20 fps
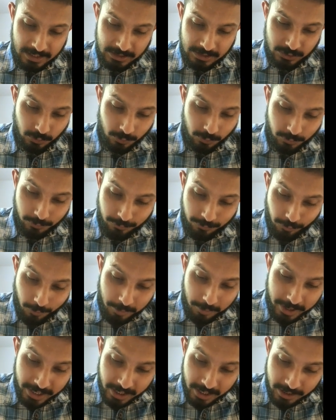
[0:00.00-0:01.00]
So
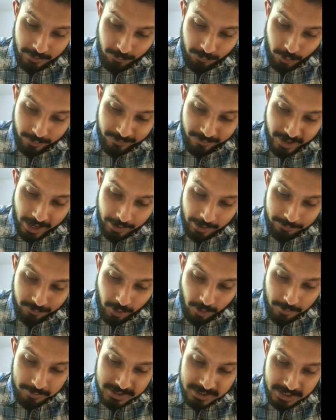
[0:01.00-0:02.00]
from here, what we have
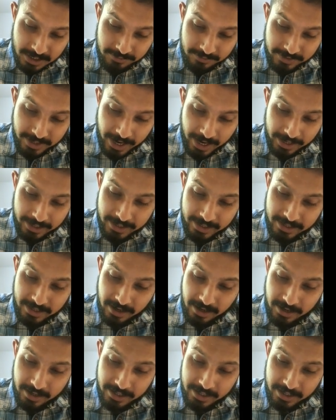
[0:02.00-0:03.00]
observed that
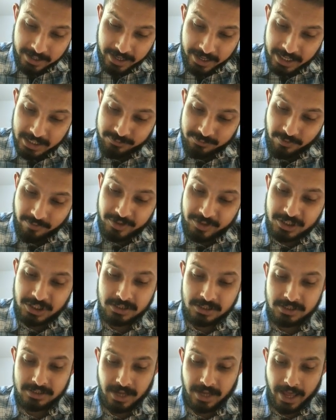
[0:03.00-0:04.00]
in earlier case, when we
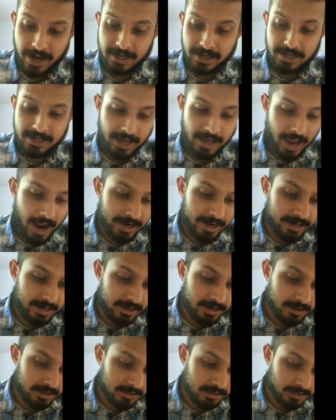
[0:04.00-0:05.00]
just directly
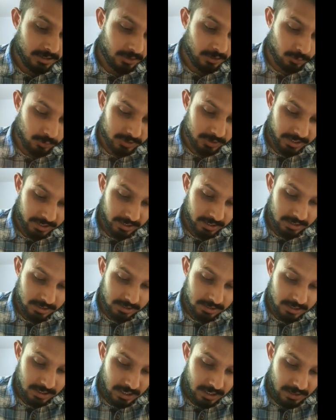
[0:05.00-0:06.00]
added the two
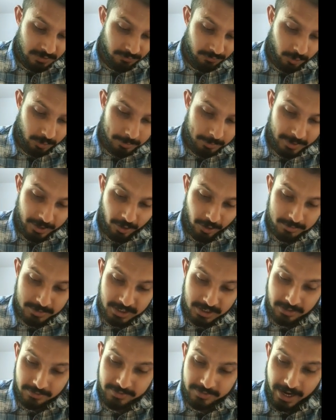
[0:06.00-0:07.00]
signals, what we
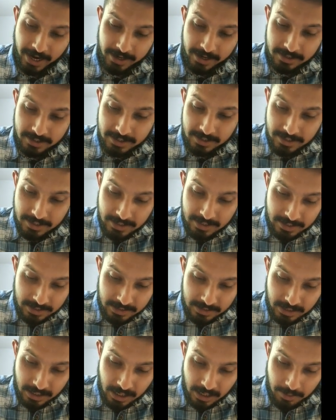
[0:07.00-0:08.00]
observed that
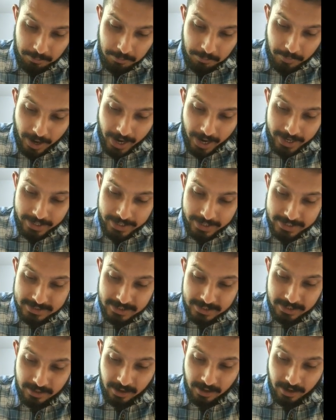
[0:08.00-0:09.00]
the combined
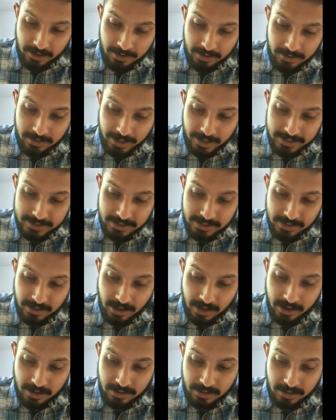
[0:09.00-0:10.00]

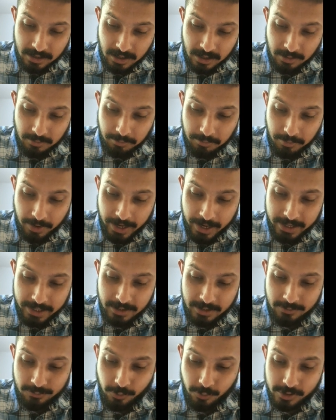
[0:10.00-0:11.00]
SNR
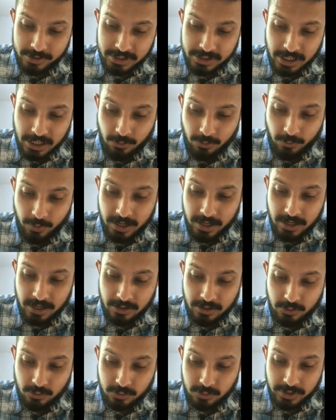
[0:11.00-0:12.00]
combined was equal
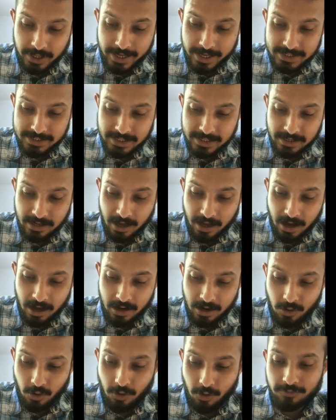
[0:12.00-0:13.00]
to the
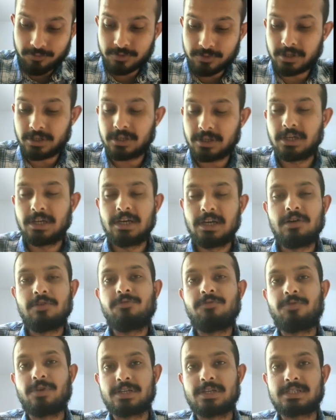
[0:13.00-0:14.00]
SNR of the
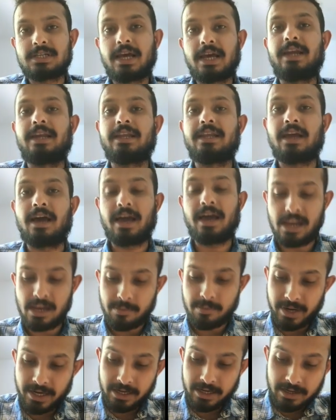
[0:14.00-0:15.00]
first antenna
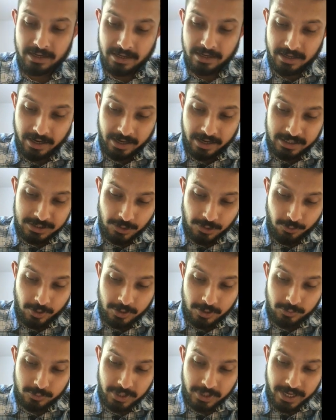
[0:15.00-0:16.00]
element and is
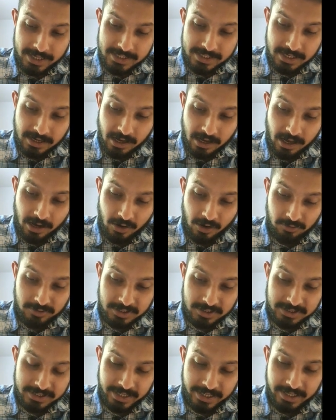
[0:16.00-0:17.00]
equal to the SNR of
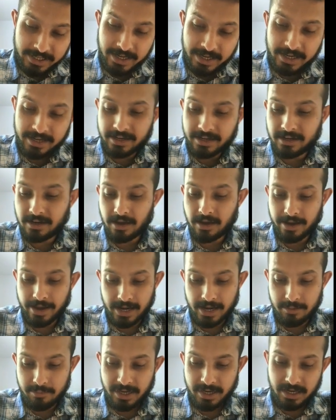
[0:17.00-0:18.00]
the second antenna
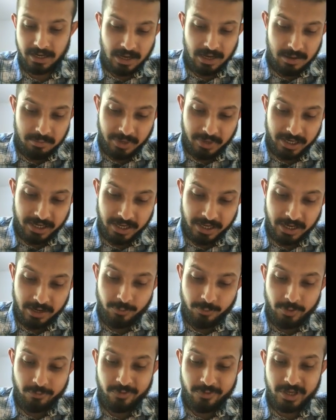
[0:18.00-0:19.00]
element. But here,
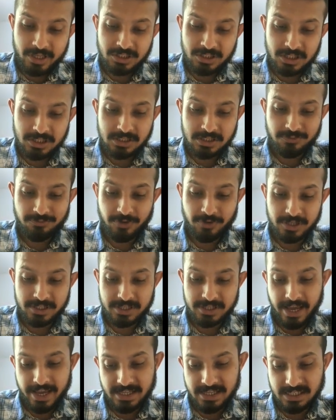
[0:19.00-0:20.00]
when we just
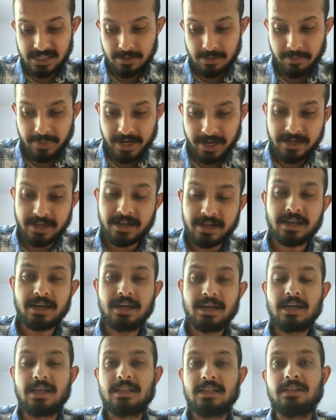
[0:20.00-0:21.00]
first estimated
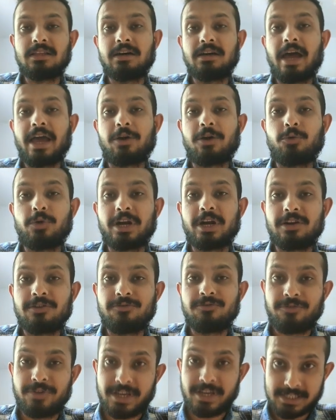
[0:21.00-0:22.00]
the accurate
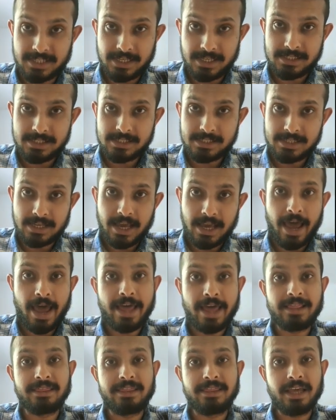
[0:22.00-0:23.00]
phases
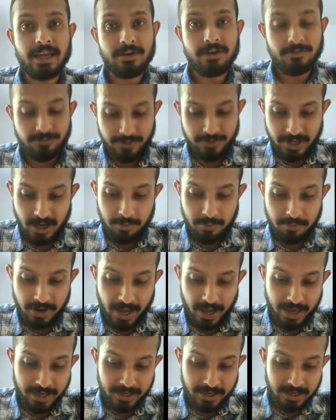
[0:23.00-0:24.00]
and then we
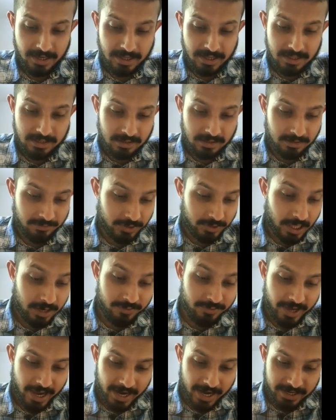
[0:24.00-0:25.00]

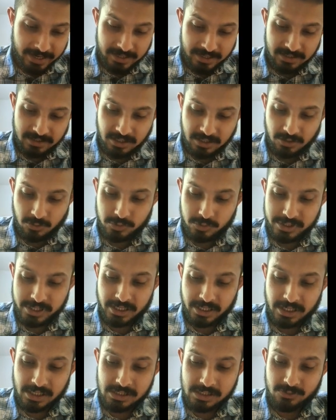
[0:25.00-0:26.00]
added the two
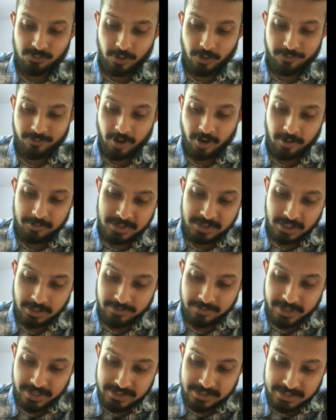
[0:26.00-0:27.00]
signals, what we
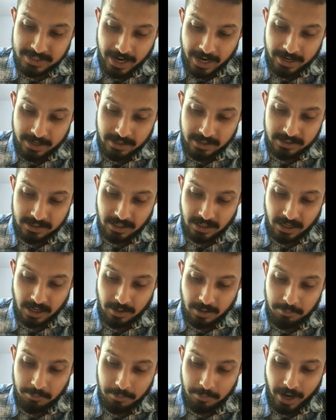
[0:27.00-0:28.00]
observed is that the
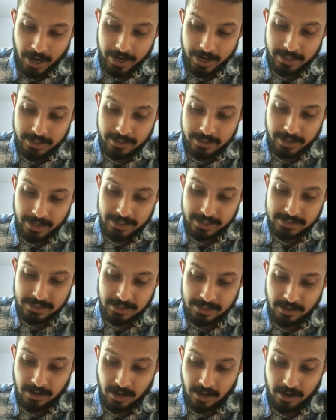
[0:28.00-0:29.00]
combined
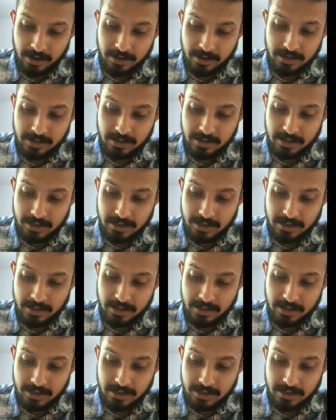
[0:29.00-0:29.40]
SNR